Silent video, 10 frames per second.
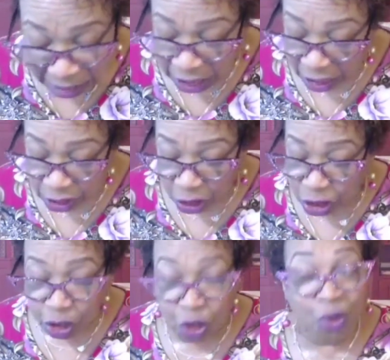Just
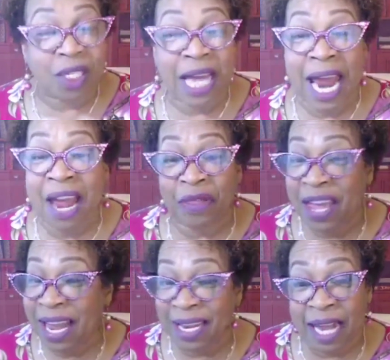because you say a
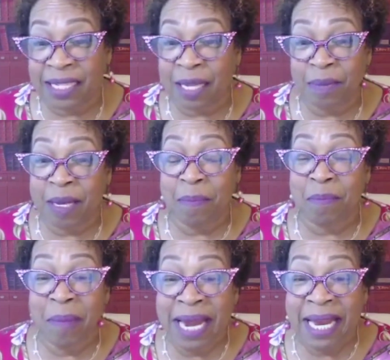thing doesn't
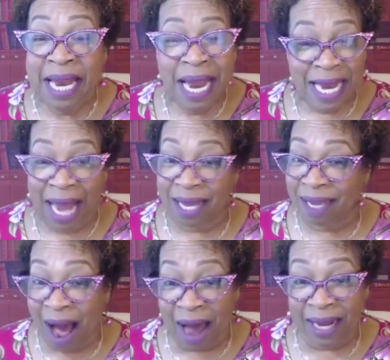mean that
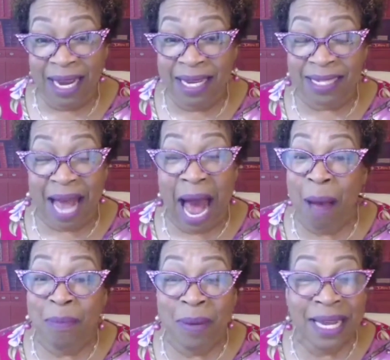God is
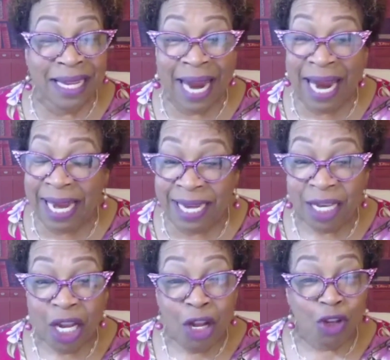obligated
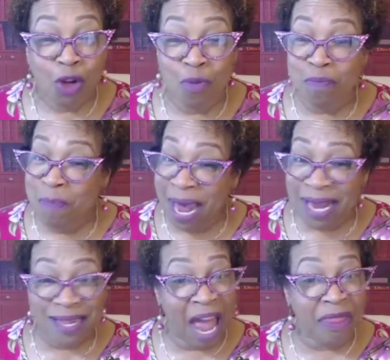to
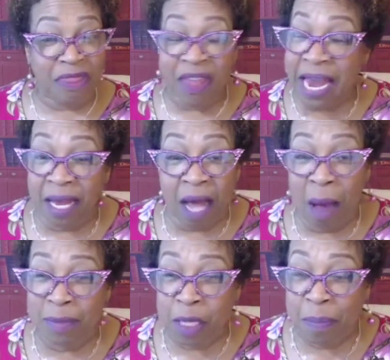make that thing come to